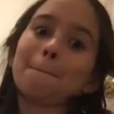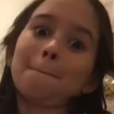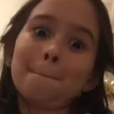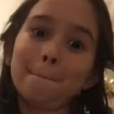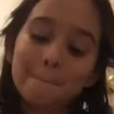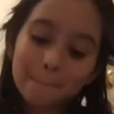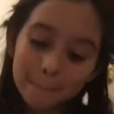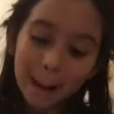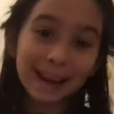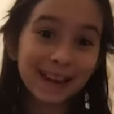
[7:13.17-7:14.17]

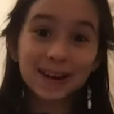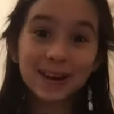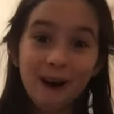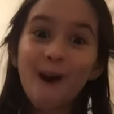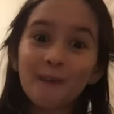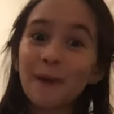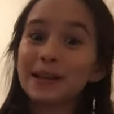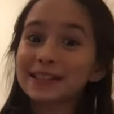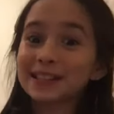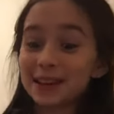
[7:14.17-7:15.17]
I cannot wait
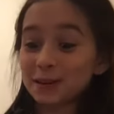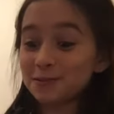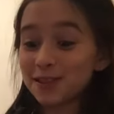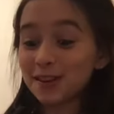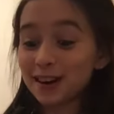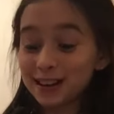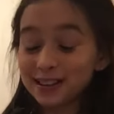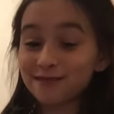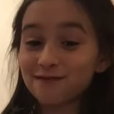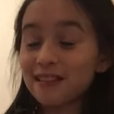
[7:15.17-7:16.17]
to get over there and
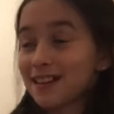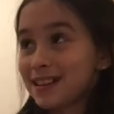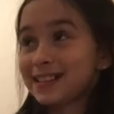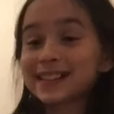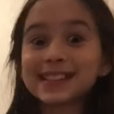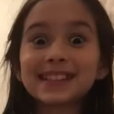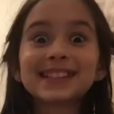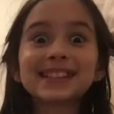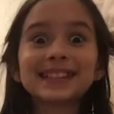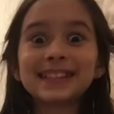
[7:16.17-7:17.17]

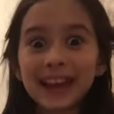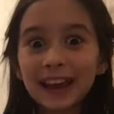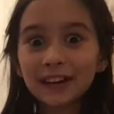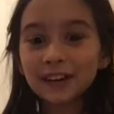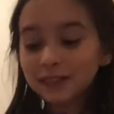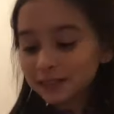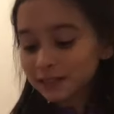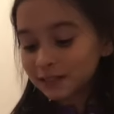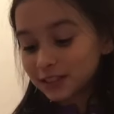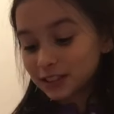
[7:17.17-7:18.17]
scare
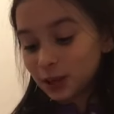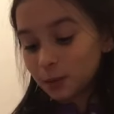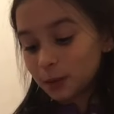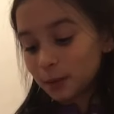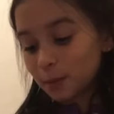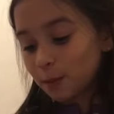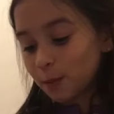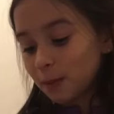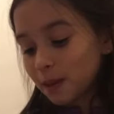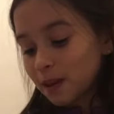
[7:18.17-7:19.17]
so many people
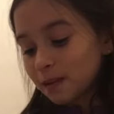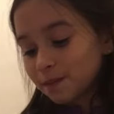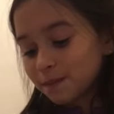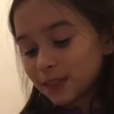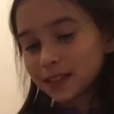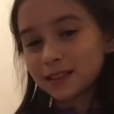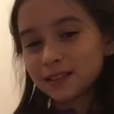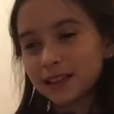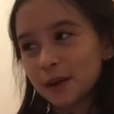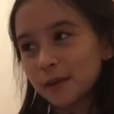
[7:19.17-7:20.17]

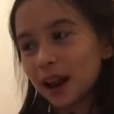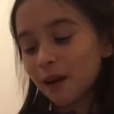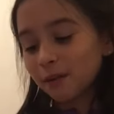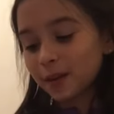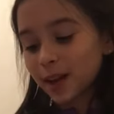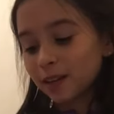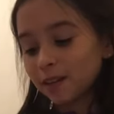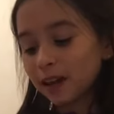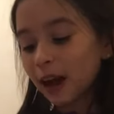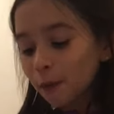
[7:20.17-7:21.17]
that went out red.
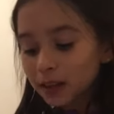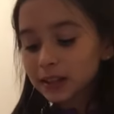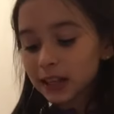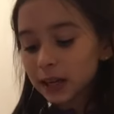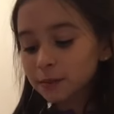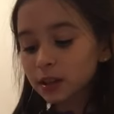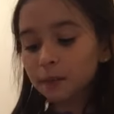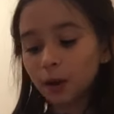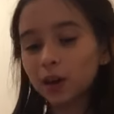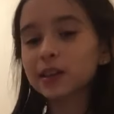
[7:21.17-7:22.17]
Like, I want to take him to, like,
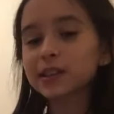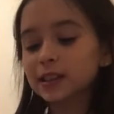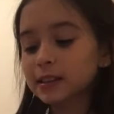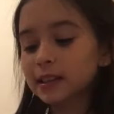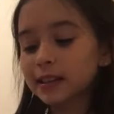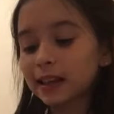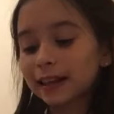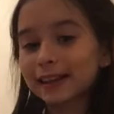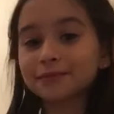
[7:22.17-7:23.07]
parties and things like that. Like,